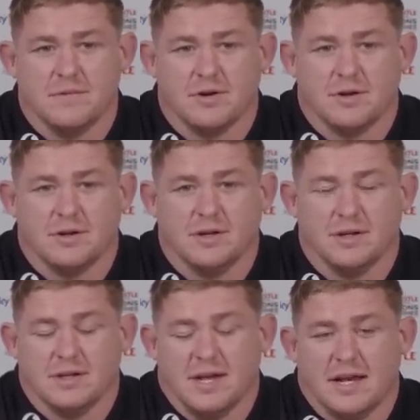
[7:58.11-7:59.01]
look,
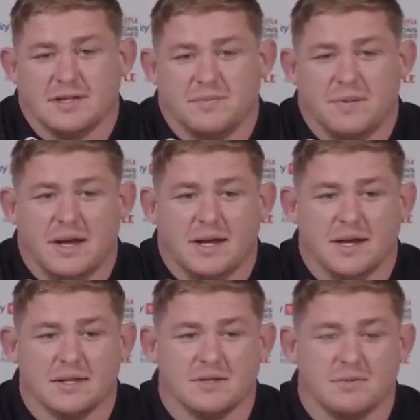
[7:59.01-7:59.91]
the lads have played
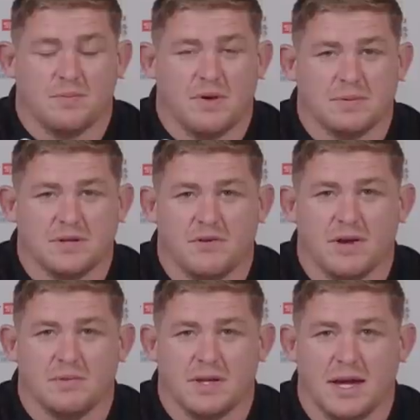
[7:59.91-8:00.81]
against props
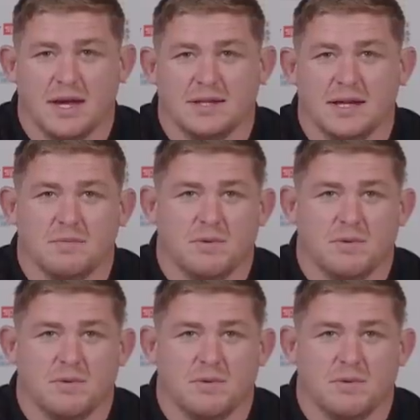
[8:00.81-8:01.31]
already with the A team.